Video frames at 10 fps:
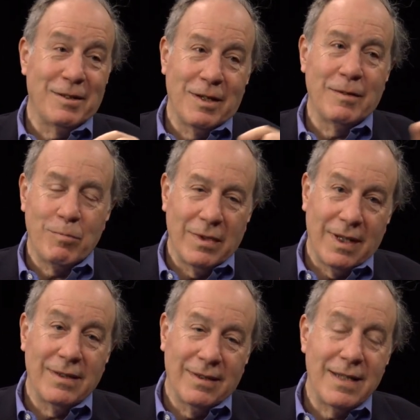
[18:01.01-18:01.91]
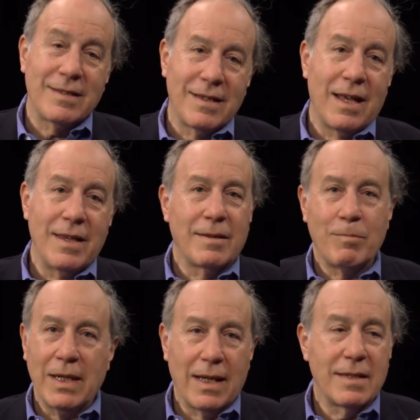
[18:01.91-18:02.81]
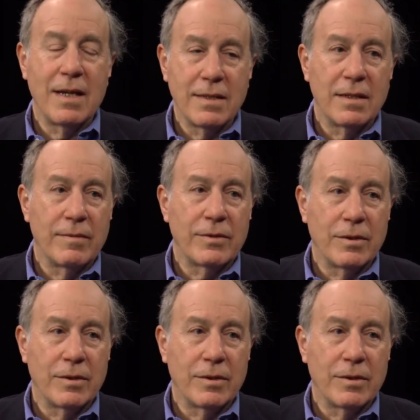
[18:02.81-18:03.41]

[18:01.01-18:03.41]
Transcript: less, I think, been less sensitive